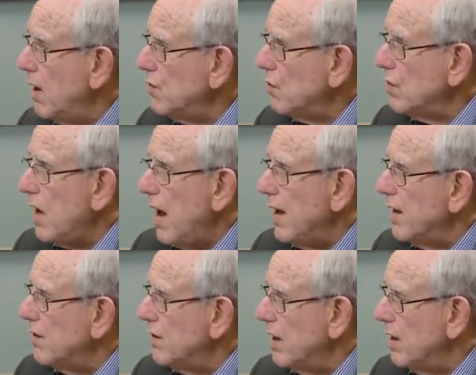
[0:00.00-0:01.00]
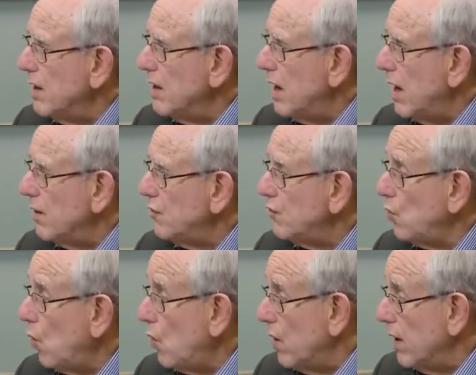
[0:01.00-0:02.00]
underlying the uh,
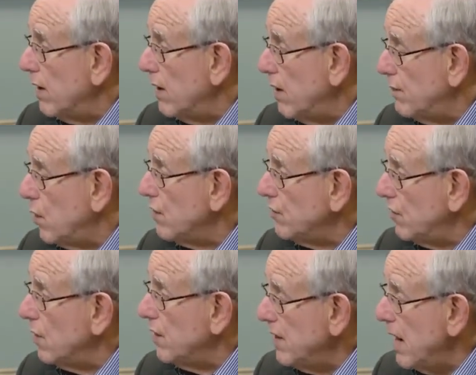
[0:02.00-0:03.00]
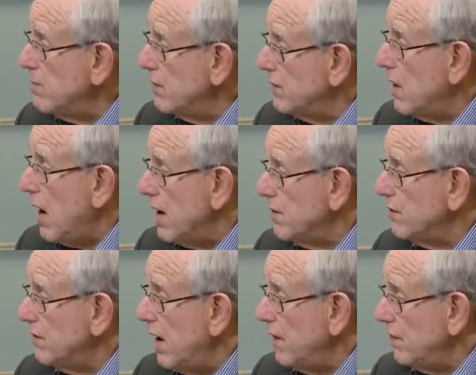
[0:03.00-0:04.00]
story, of course, so the name of
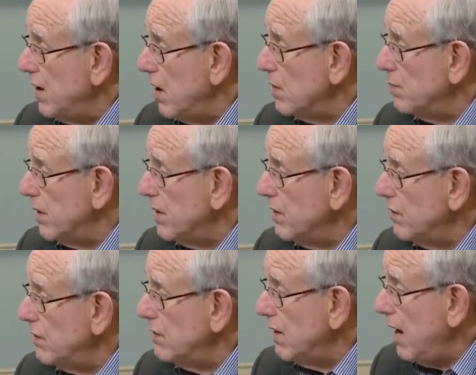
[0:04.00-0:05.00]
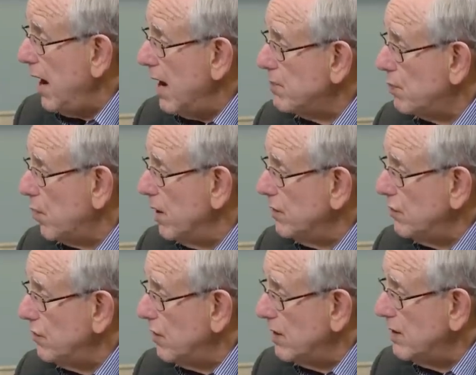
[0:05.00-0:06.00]
God is not there, but his
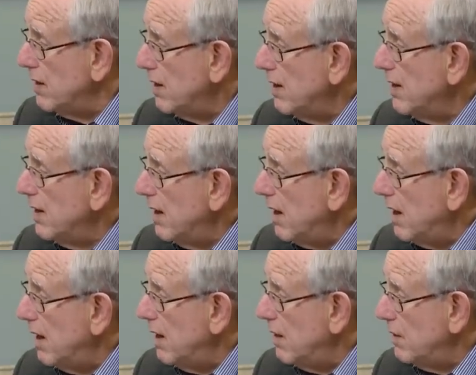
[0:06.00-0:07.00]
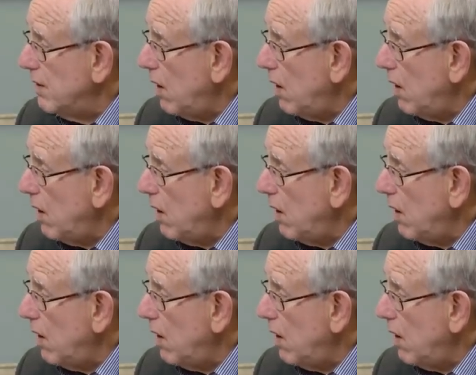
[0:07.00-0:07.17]
handprints and uh,